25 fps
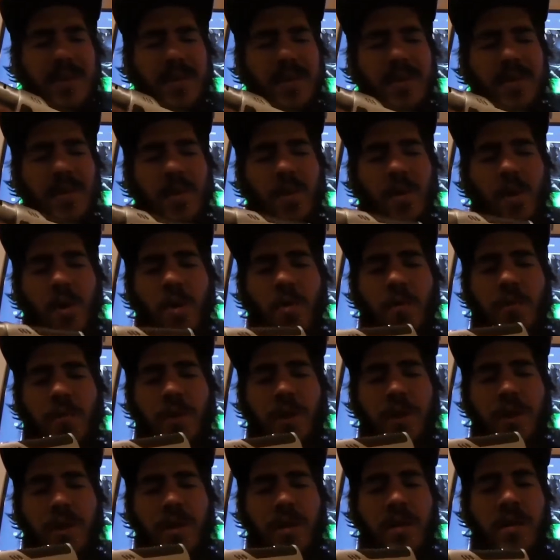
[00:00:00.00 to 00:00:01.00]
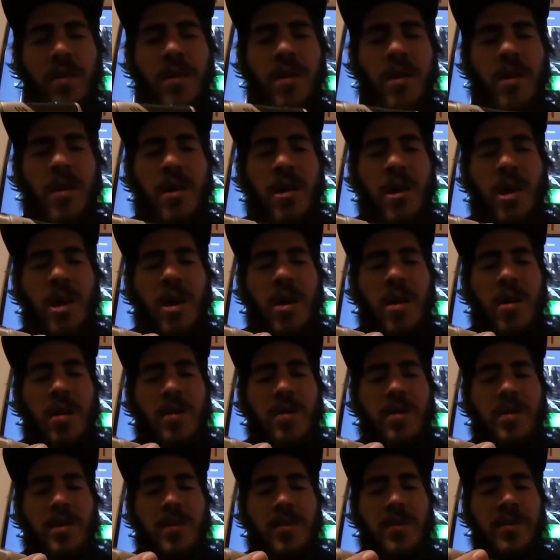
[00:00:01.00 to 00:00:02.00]
go over
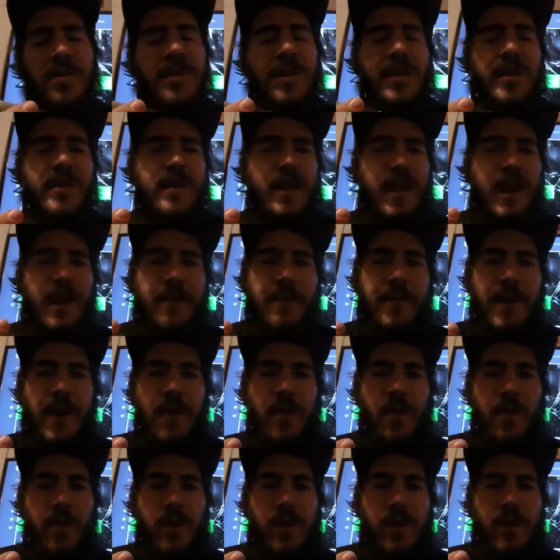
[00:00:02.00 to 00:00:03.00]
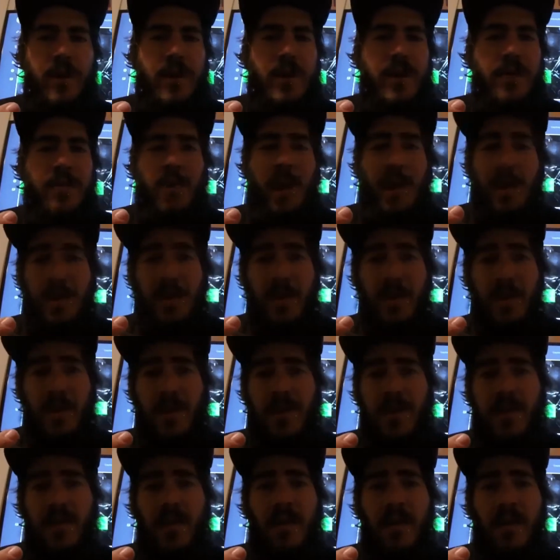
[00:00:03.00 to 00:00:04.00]
some of the things that I found with it, my
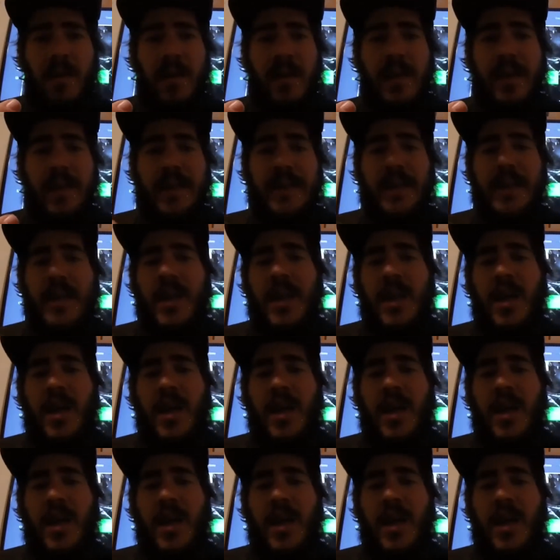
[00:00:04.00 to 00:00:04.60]
thoughts on it.